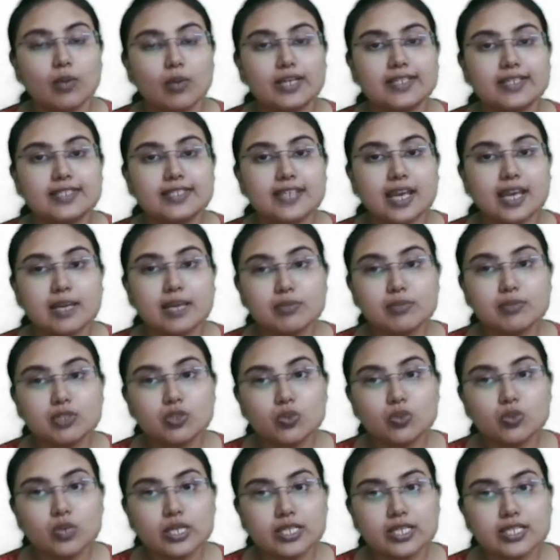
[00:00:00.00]
while type
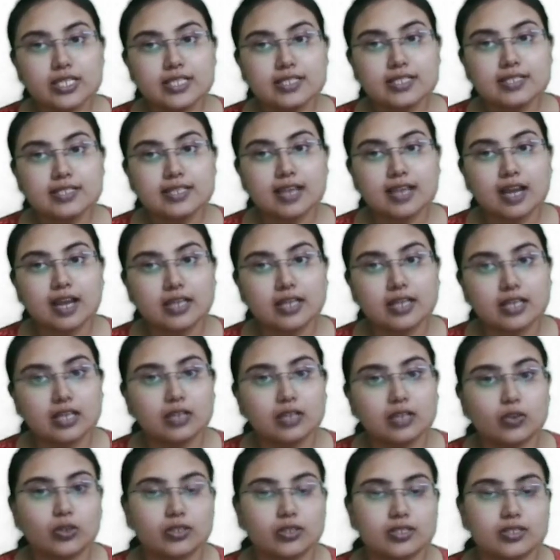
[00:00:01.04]
2 it is
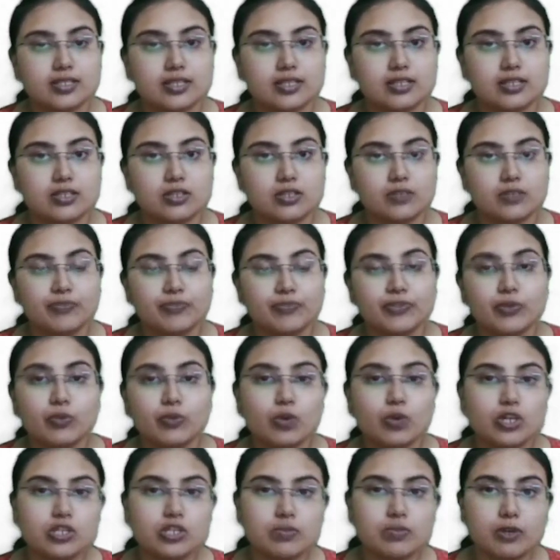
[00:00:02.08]
adult onset.
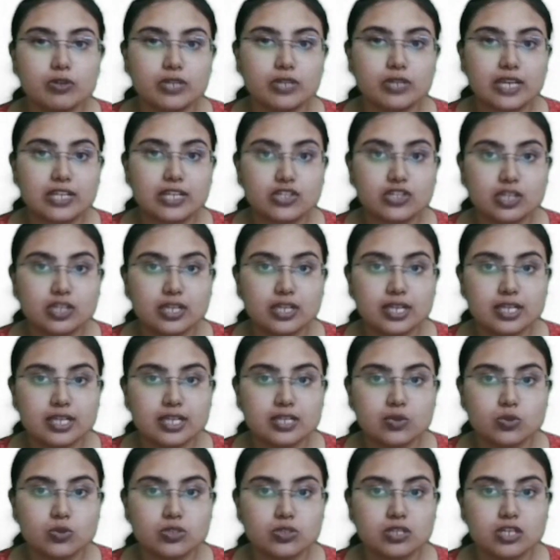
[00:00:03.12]
What about HLA
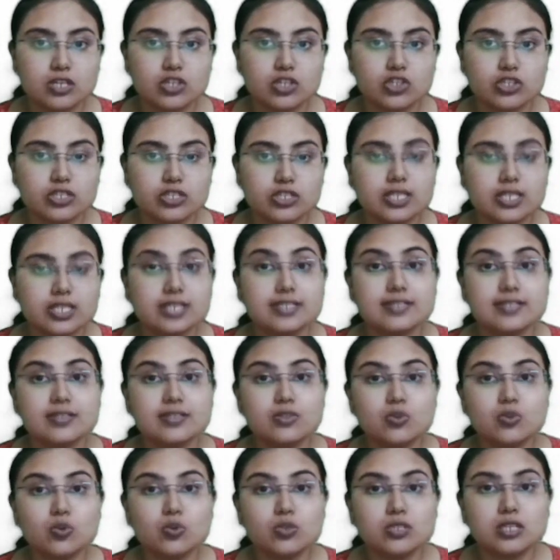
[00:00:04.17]
association? It is
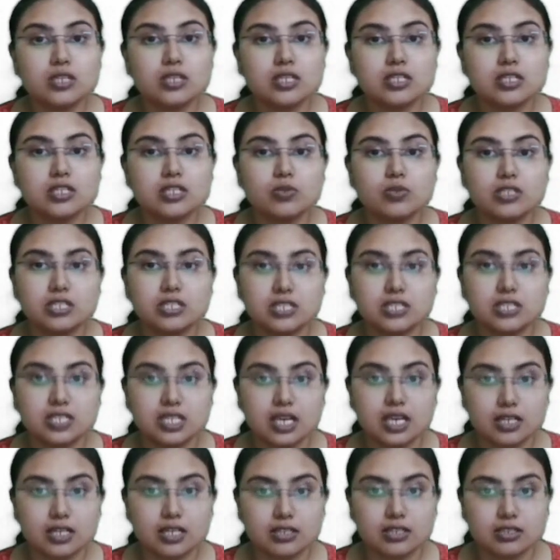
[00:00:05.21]
associated with
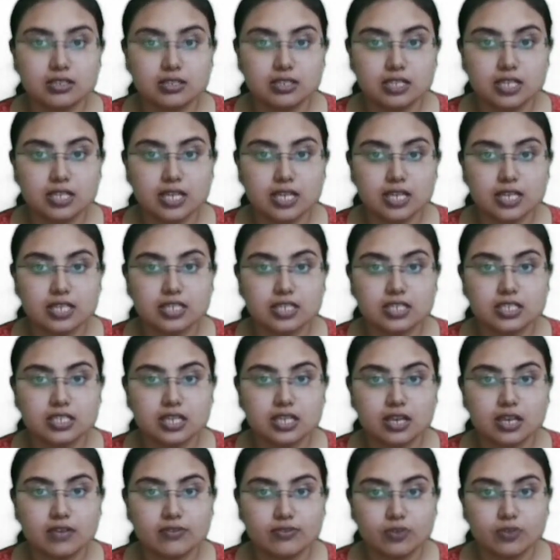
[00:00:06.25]
DR3 and
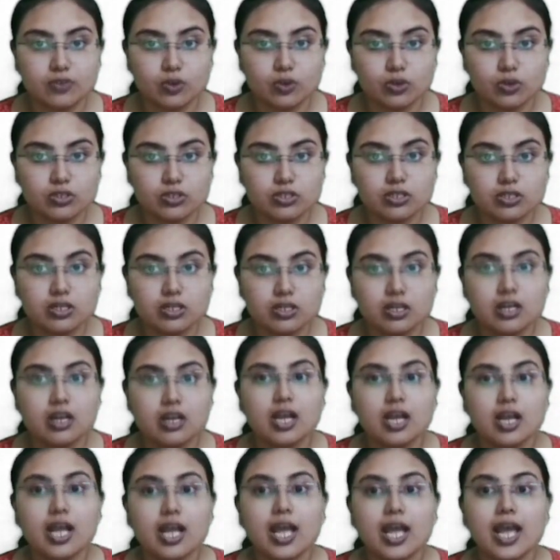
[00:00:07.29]
DR4.
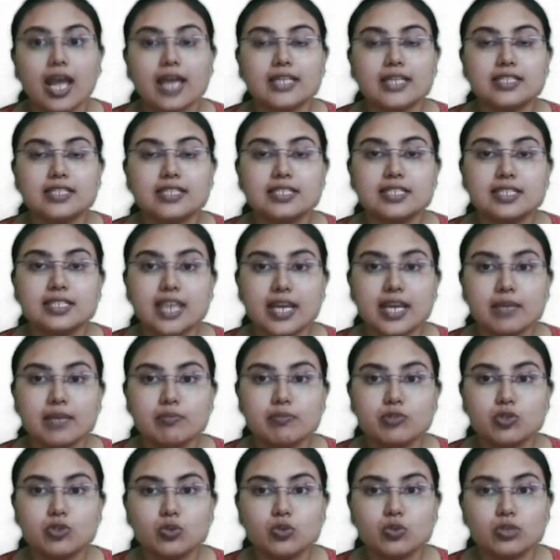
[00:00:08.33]
And in type
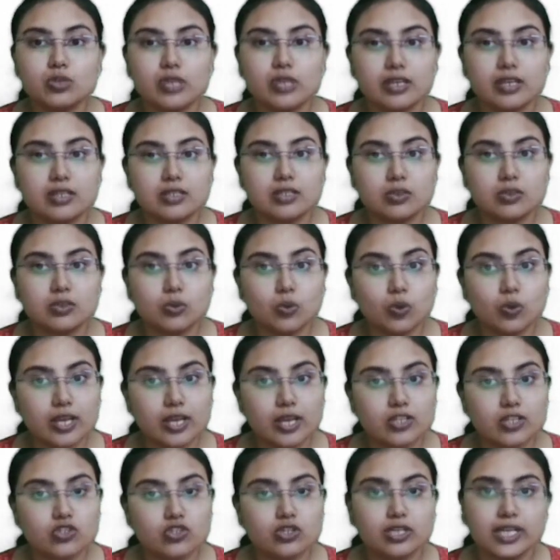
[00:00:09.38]
2, there is no
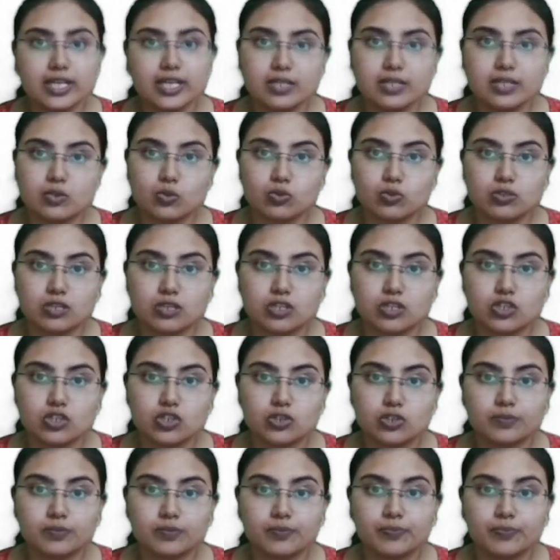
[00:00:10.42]
HLA
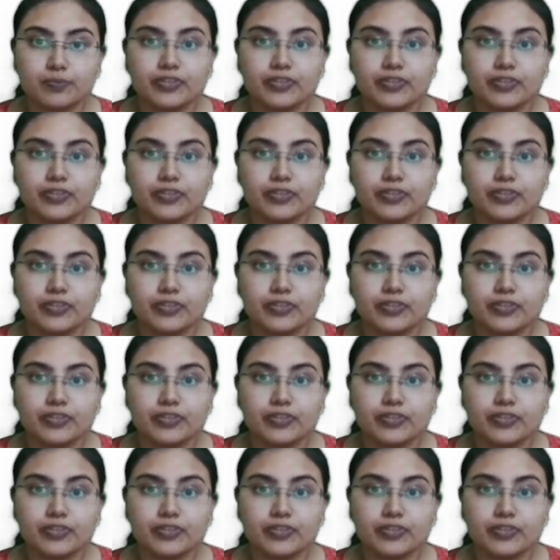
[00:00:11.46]
association.